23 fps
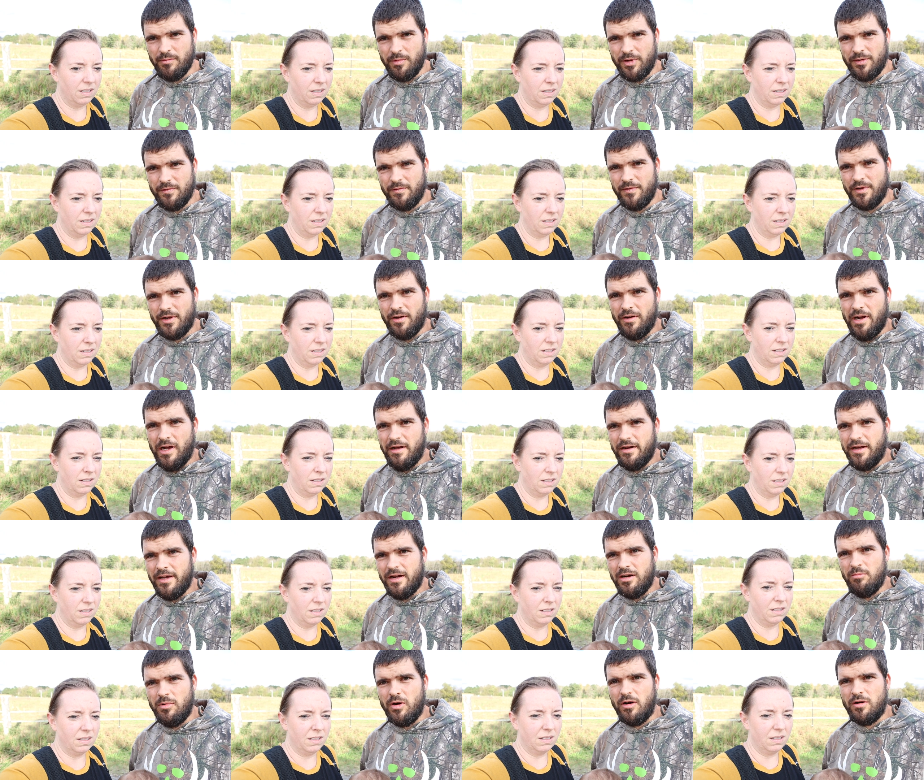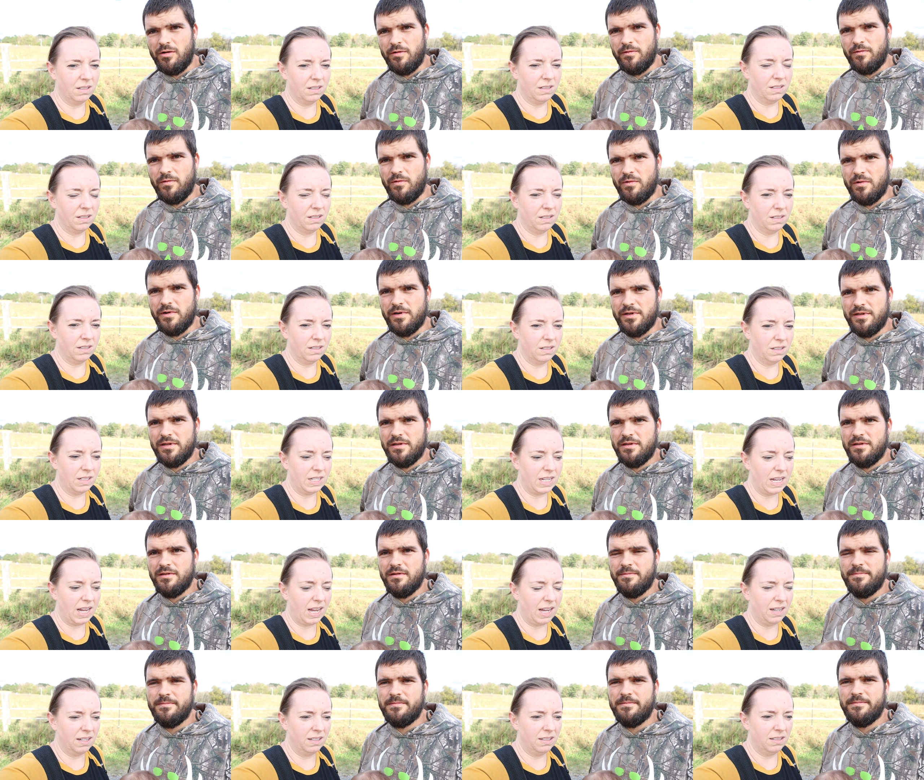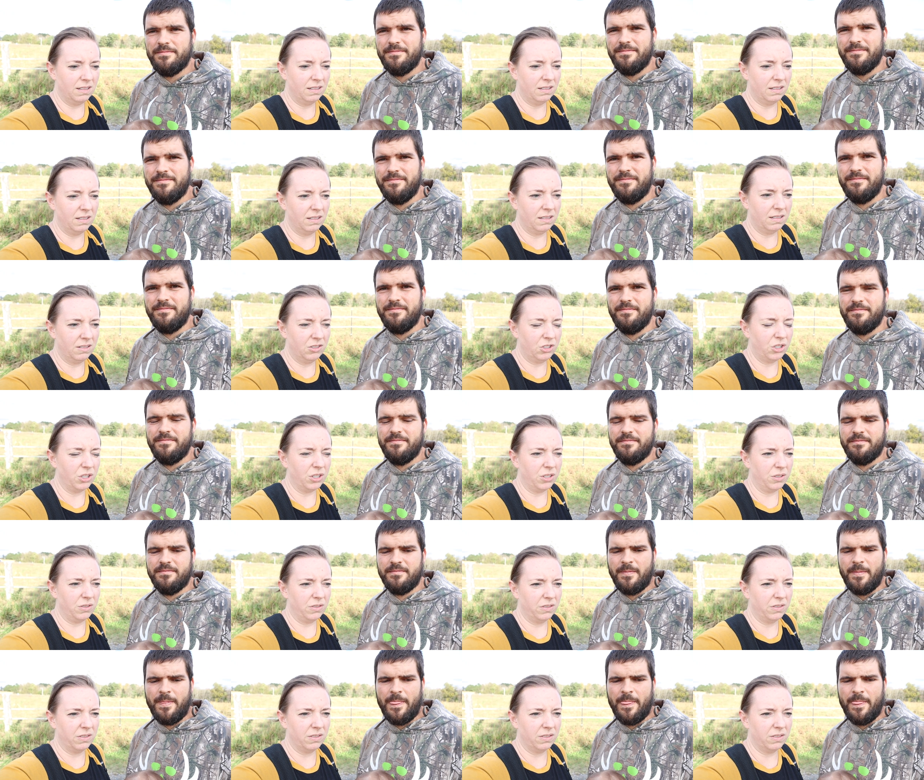Speaker 1: we may figure out how to barter for it.
Speaker 2: Yeah, true.